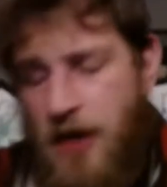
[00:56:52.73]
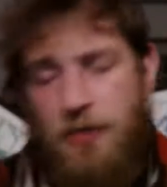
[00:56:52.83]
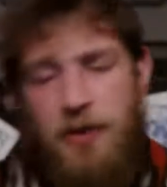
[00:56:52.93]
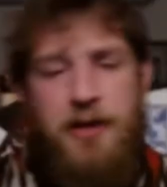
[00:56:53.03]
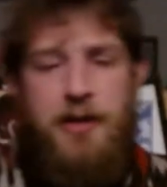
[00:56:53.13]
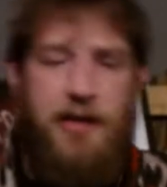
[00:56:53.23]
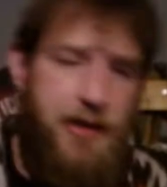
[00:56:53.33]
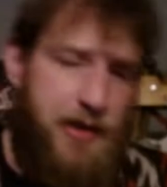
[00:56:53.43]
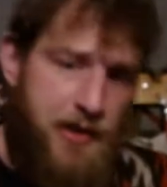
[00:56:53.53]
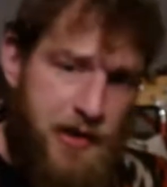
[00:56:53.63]
really like
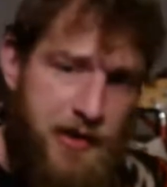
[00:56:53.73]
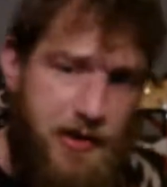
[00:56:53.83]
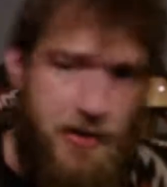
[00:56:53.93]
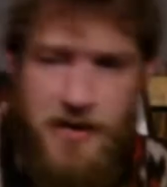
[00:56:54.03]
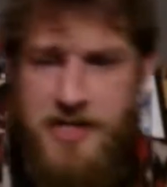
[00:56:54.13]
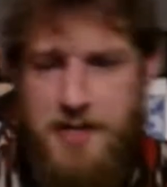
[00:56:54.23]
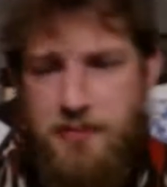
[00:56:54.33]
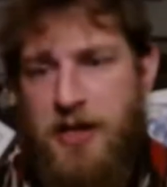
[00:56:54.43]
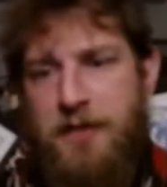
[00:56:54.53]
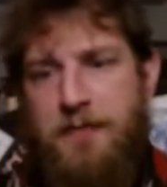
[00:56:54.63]
the best
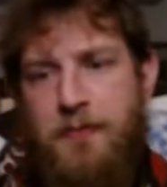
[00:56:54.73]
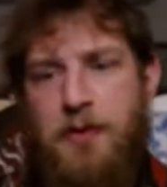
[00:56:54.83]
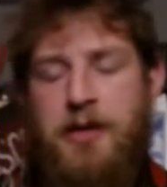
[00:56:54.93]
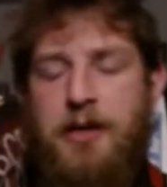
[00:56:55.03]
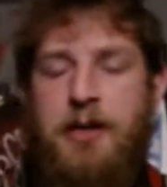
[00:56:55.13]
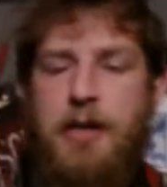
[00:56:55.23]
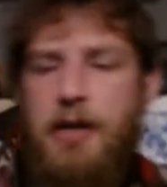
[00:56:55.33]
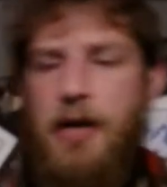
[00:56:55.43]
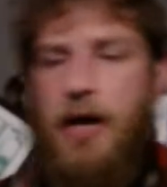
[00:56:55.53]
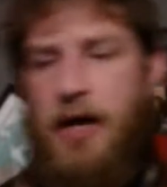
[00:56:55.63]
play for you.
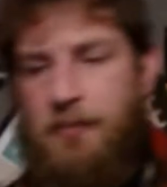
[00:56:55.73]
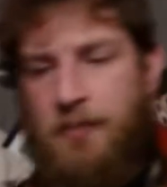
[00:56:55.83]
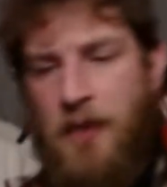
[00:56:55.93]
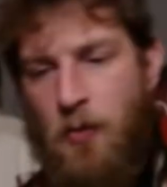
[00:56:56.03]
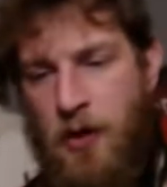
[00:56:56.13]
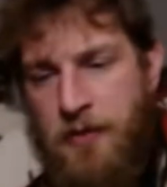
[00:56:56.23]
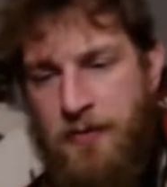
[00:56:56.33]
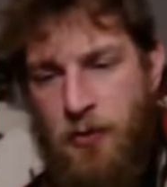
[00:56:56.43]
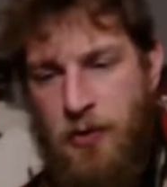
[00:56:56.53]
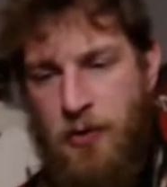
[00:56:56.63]

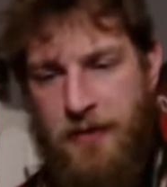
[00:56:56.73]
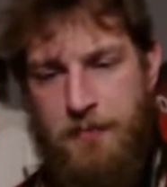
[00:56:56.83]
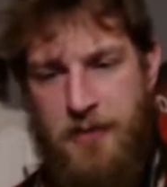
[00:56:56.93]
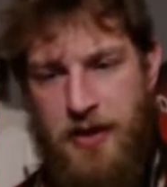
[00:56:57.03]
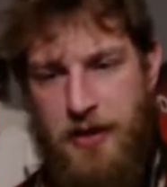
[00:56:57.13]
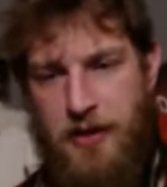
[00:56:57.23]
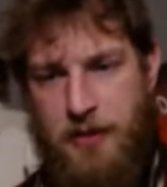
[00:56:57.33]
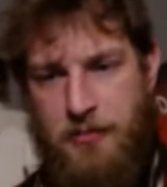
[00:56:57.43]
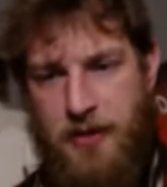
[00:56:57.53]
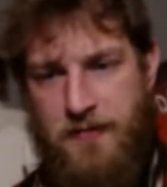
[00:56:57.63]

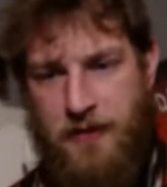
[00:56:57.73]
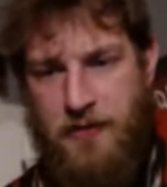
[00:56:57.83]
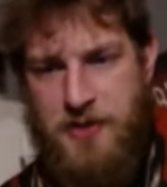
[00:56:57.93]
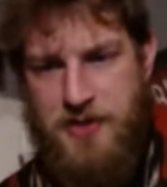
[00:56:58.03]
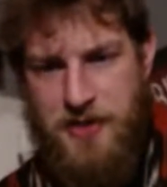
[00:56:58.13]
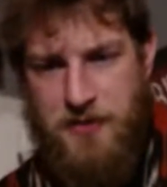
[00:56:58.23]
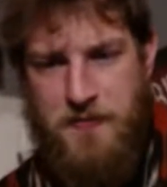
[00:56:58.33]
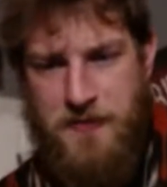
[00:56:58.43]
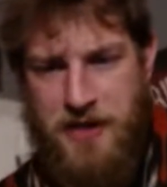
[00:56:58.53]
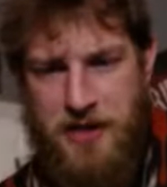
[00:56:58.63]
1v1, my favorite single
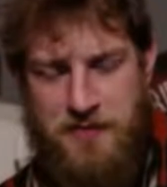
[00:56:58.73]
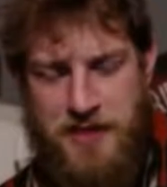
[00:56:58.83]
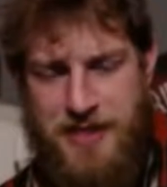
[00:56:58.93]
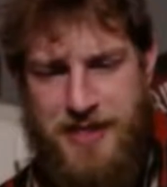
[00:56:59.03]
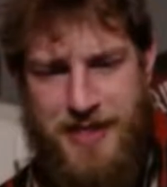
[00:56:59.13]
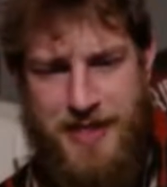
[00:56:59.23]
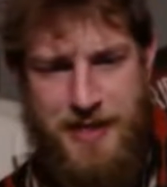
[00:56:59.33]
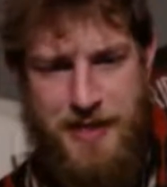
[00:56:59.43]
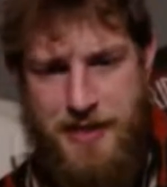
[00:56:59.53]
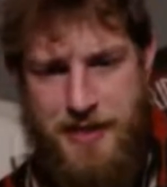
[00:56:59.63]
fighting event.
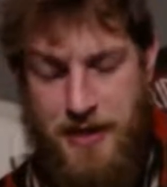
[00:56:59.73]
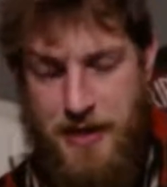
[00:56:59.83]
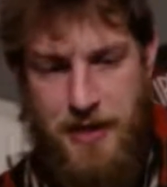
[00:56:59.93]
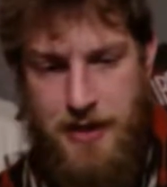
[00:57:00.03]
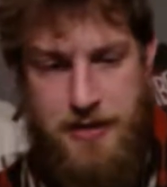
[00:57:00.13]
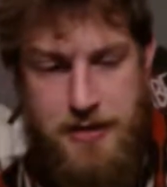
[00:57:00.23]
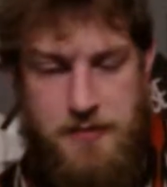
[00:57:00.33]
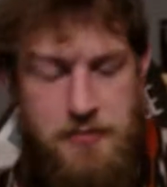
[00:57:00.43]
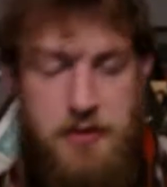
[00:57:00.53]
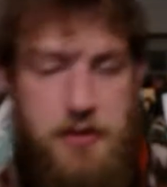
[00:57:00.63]
I
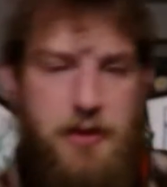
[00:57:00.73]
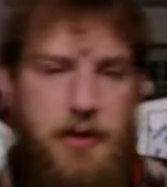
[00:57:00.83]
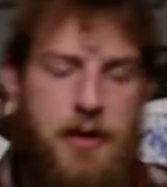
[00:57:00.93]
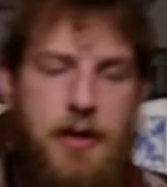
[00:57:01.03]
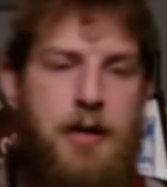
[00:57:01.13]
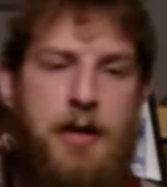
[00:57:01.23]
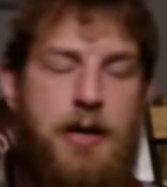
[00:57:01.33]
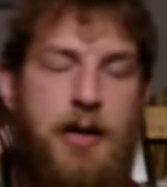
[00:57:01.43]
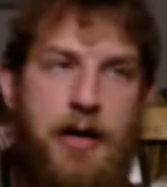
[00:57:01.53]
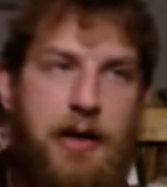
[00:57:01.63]

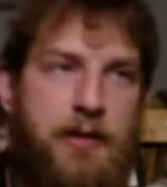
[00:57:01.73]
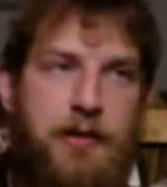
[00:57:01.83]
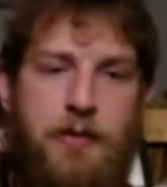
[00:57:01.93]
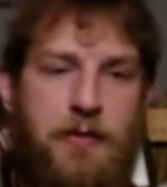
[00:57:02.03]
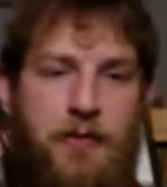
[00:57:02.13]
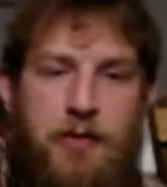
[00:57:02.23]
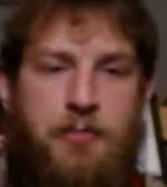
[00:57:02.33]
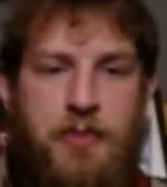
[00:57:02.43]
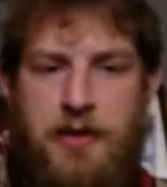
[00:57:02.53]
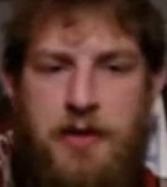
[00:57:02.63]
like doing sword
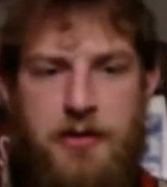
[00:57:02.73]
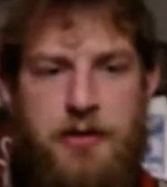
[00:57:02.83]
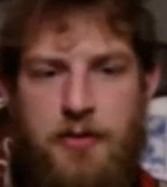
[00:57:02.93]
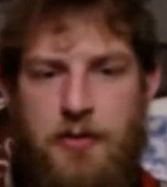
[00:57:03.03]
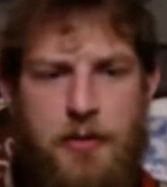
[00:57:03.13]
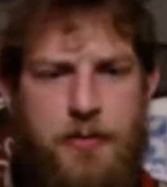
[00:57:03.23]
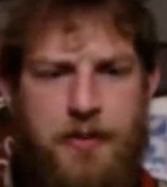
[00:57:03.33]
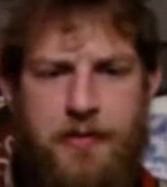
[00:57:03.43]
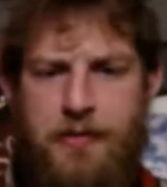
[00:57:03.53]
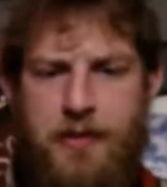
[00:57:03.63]
and buckler
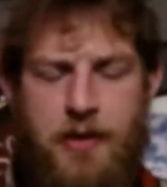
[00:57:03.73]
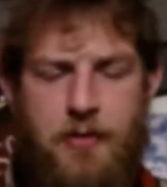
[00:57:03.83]
tournaments. Like